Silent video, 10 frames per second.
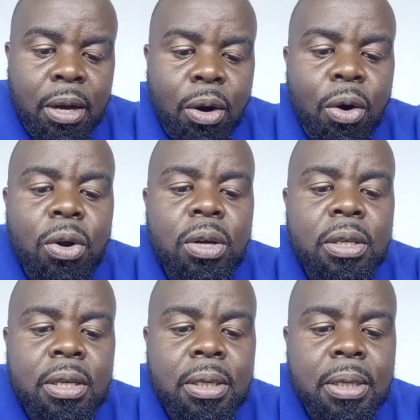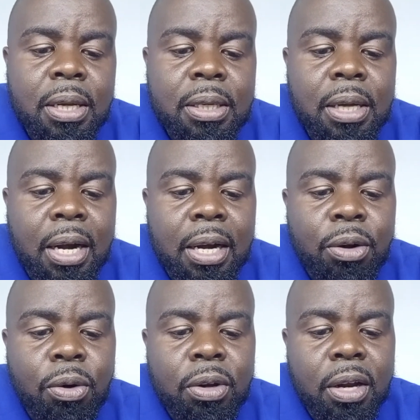All these things are in
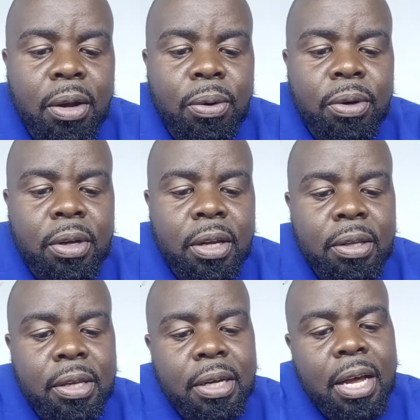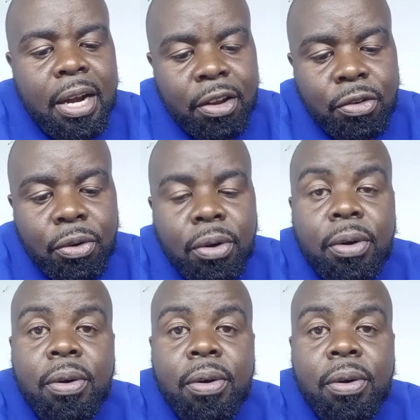consideration.